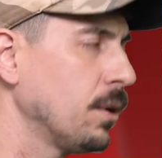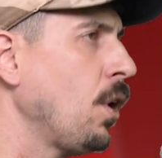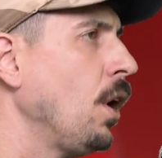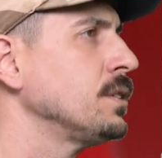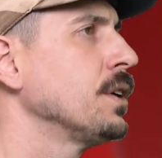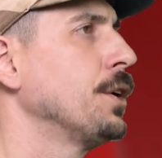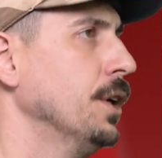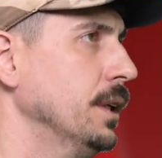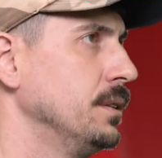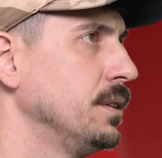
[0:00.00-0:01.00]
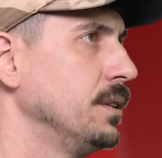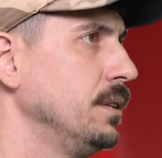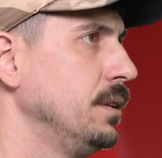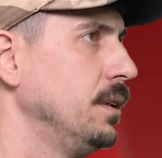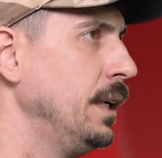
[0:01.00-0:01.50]
cost of goods.
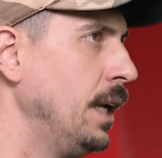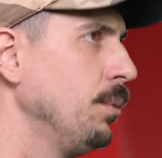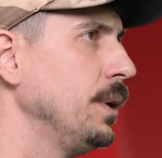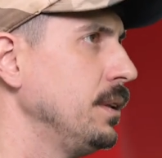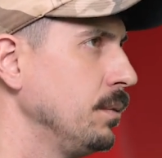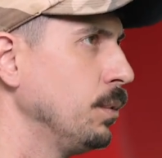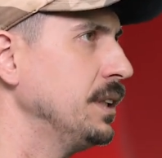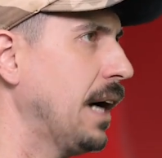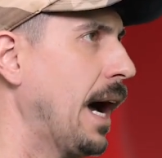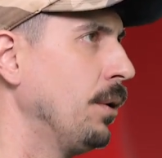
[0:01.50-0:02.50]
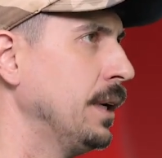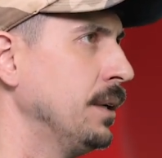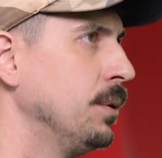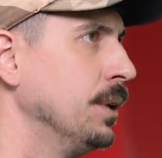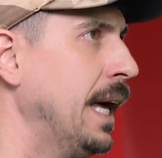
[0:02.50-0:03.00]
I know we dialed
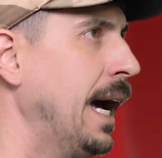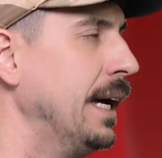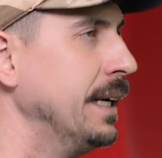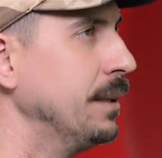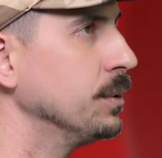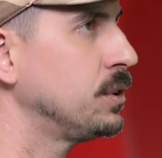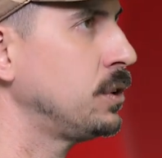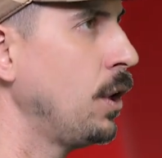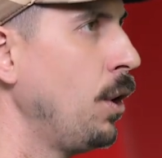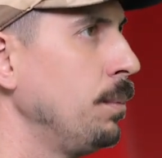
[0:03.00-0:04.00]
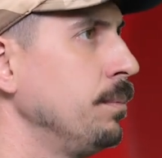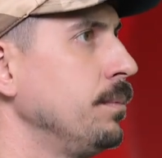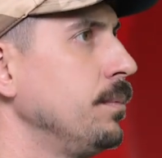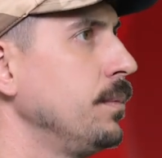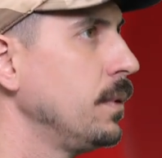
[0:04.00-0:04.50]
in on that, and it was soap,
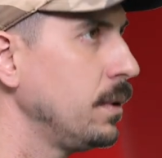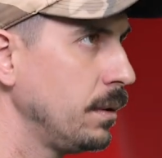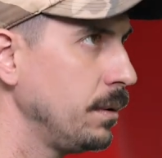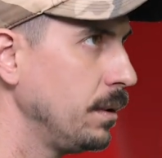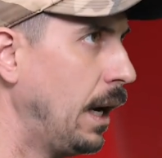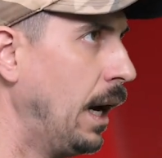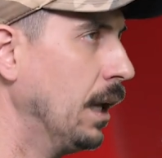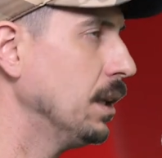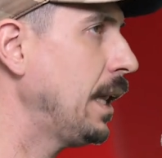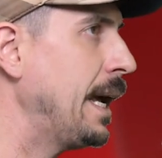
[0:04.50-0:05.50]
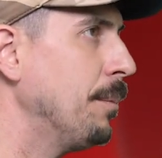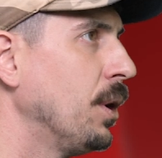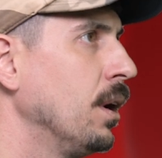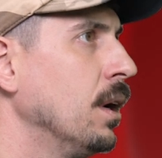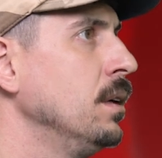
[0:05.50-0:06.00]

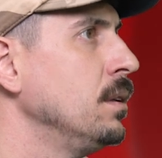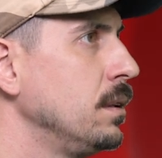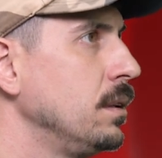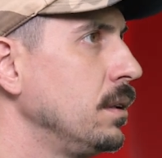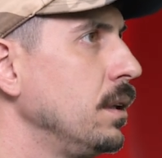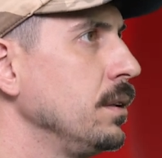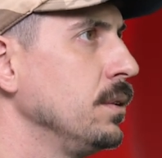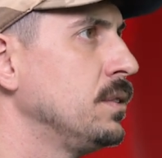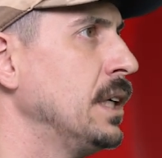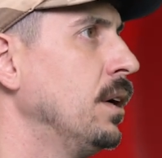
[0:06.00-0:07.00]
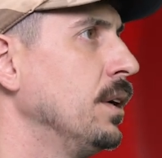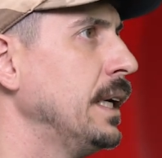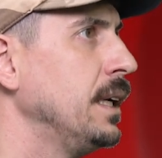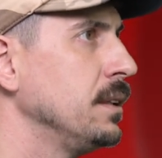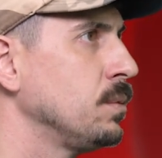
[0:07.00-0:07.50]
labor,
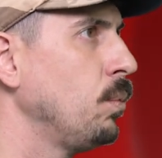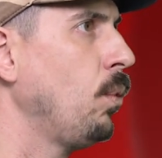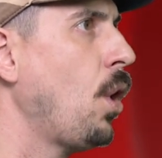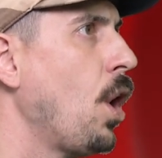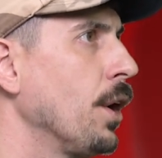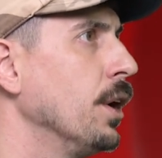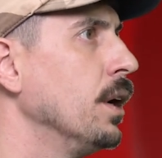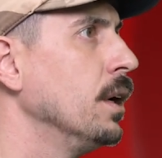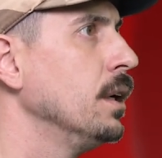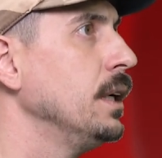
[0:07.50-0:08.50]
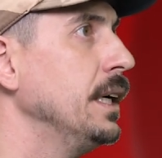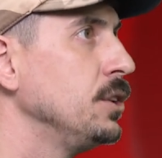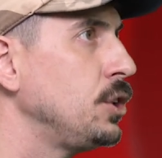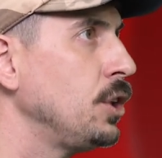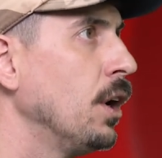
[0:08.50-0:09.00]
utilities, water,
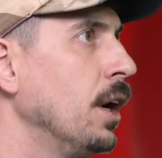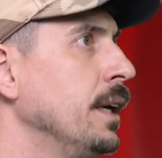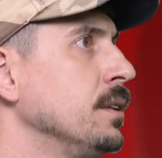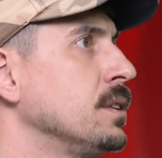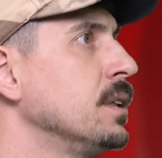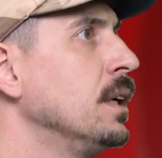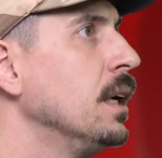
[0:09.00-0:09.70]
insurance,